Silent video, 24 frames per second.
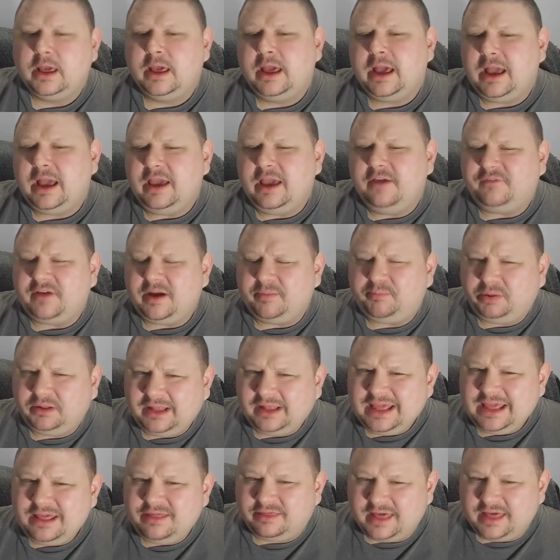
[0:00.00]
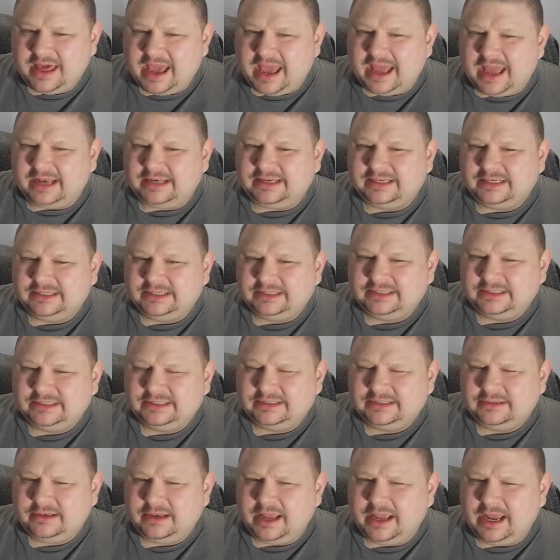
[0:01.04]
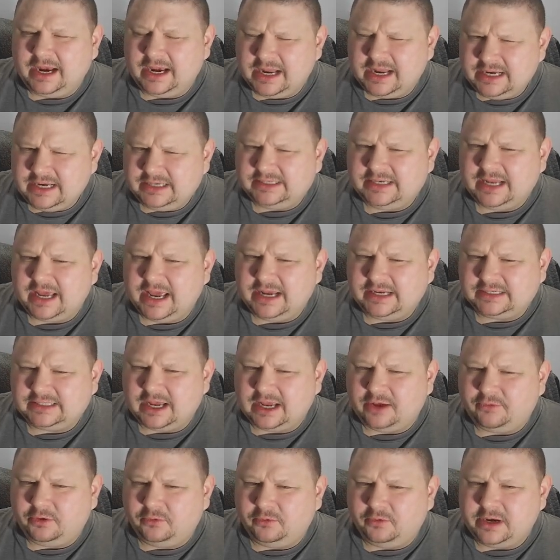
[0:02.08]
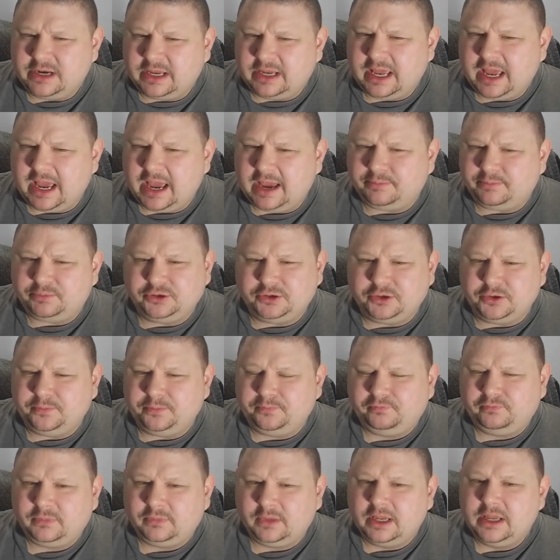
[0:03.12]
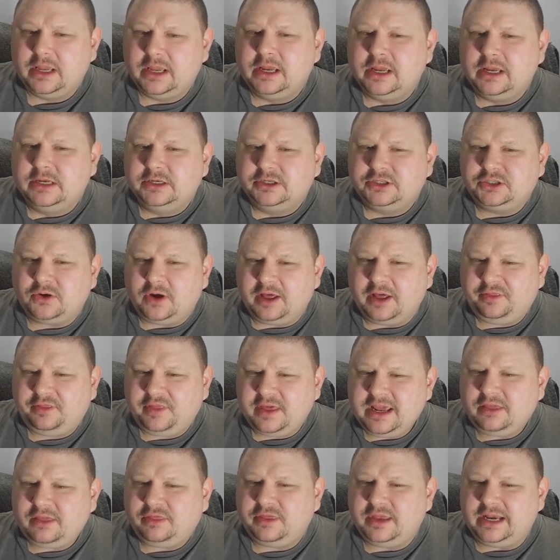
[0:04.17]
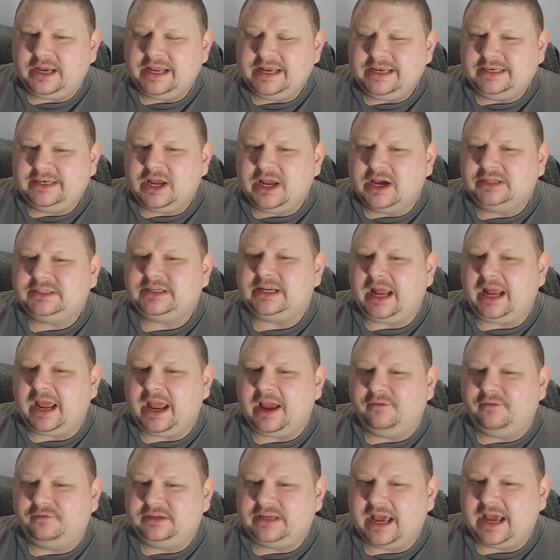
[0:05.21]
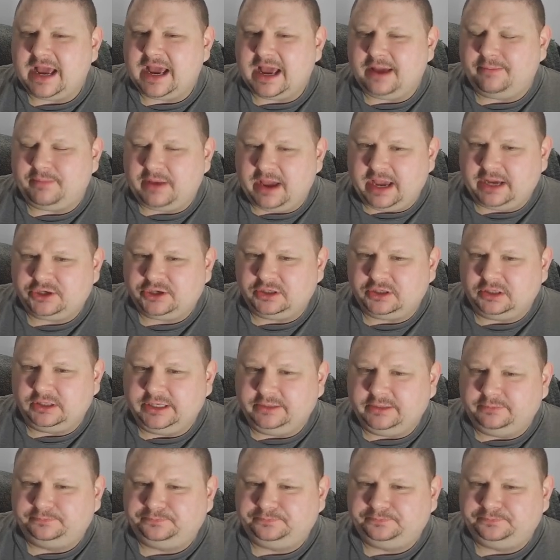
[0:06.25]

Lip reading: if I play that and he takes, I would recapture. So I think that he doesn't have time, actually.